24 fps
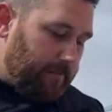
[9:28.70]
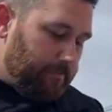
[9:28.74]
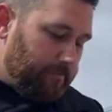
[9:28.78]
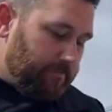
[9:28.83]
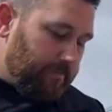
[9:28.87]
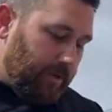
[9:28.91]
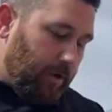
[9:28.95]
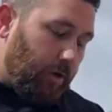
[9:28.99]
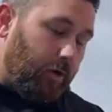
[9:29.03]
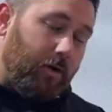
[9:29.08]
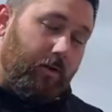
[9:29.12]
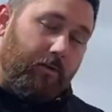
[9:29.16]

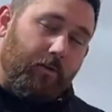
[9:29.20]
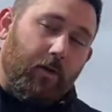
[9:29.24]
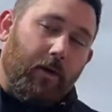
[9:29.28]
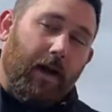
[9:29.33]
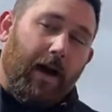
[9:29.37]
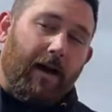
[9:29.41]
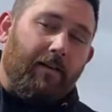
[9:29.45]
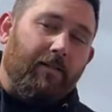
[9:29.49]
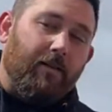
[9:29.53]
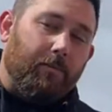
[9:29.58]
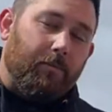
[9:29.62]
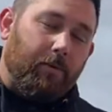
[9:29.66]
or if you
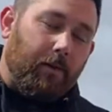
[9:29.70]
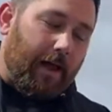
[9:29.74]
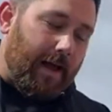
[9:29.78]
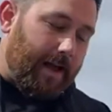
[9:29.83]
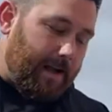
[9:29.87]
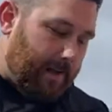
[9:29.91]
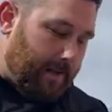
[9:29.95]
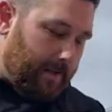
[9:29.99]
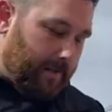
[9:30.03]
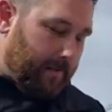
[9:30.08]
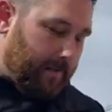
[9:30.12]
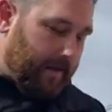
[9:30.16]
have applied
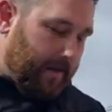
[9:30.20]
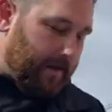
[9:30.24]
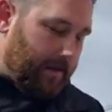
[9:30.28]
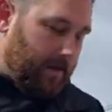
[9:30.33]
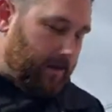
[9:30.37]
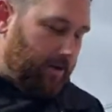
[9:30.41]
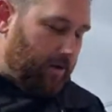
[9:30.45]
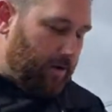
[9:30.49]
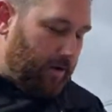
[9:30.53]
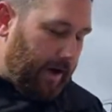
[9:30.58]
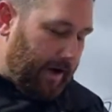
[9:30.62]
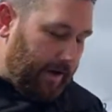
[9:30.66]
it, then
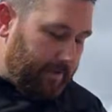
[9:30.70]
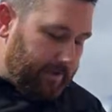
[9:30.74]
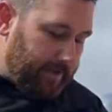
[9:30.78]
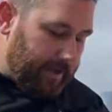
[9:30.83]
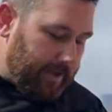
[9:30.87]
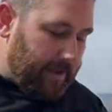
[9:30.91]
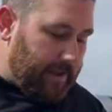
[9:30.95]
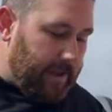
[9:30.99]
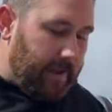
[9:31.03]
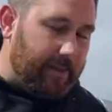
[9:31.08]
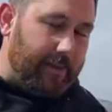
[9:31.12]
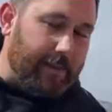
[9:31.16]
you have to
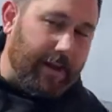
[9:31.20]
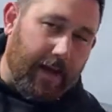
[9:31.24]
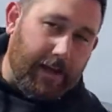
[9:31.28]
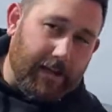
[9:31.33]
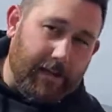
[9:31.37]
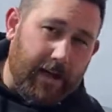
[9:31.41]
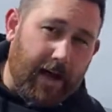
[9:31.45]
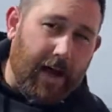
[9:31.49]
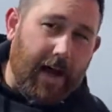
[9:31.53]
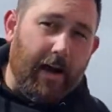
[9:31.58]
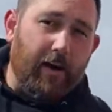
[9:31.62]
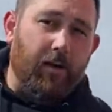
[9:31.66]
get that
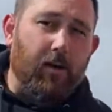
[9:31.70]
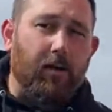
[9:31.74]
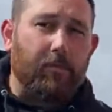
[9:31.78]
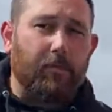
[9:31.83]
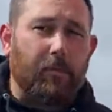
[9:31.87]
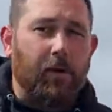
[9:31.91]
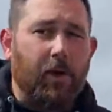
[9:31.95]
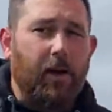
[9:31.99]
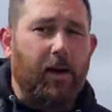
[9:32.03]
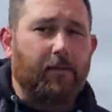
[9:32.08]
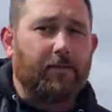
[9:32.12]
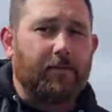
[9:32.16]
tire armor
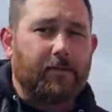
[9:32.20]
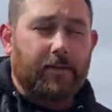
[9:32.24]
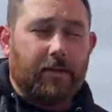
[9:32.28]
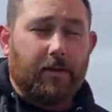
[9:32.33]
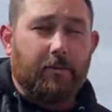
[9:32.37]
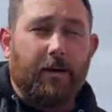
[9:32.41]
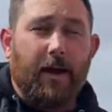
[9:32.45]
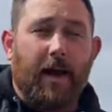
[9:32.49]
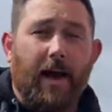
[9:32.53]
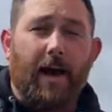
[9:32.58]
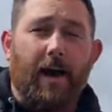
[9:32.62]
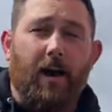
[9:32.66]
off
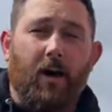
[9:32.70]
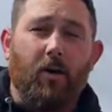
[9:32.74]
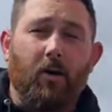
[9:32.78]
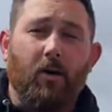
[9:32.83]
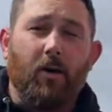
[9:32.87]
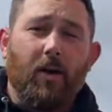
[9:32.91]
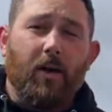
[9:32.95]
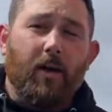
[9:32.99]
somehow